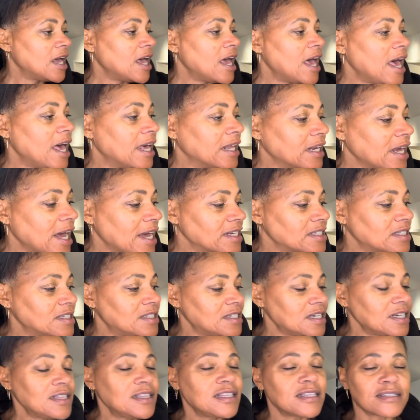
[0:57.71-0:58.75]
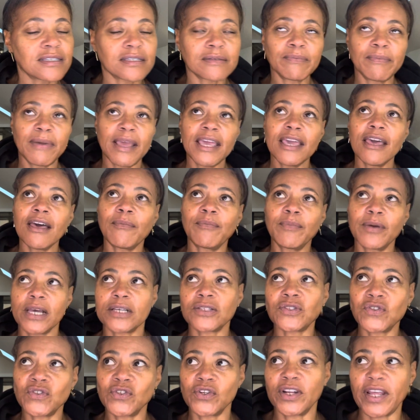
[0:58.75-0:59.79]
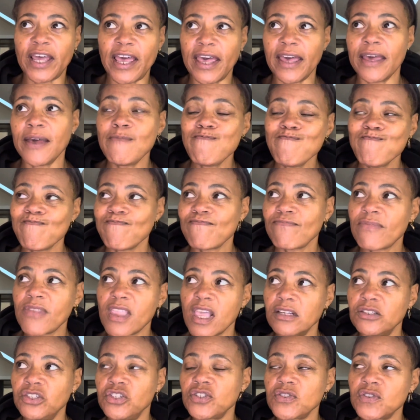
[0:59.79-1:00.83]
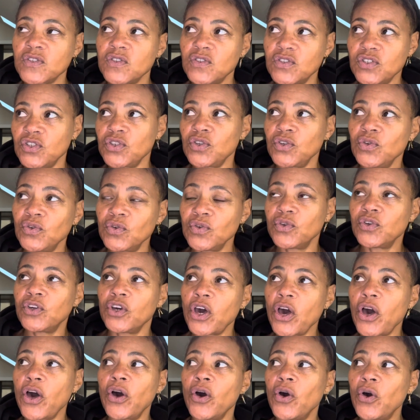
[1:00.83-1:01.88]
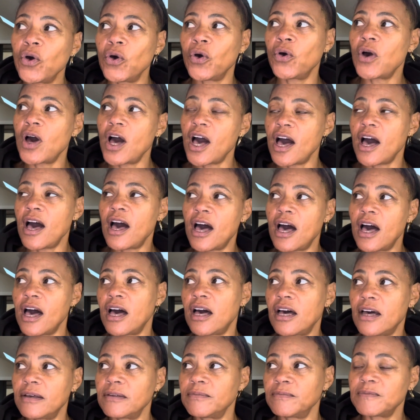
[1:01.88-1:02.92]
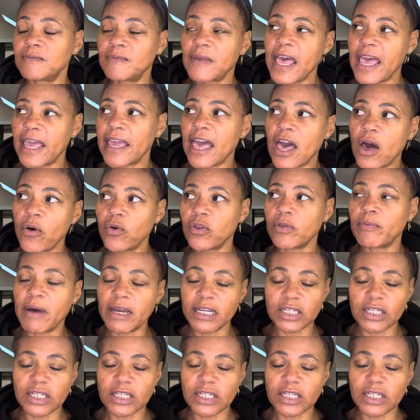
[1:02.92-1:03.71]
And I did this makeup yesterday just to go hang out with my